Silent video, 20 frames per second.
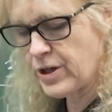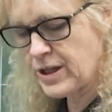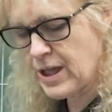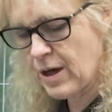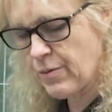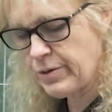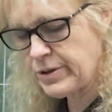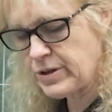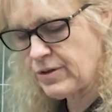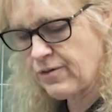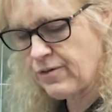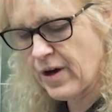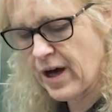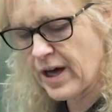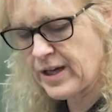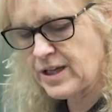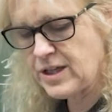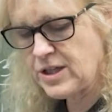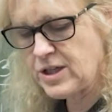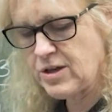that will
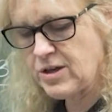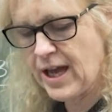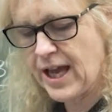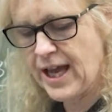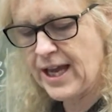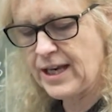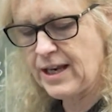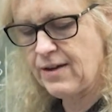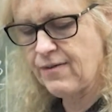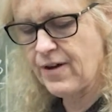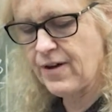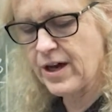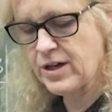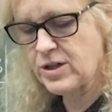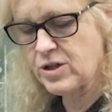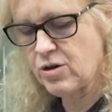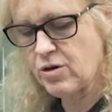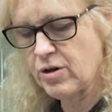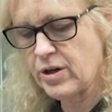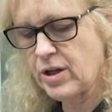divide into 80
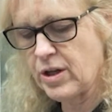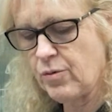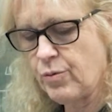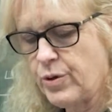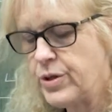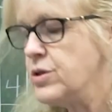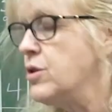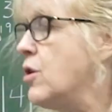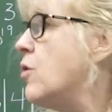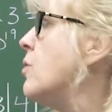factorial with no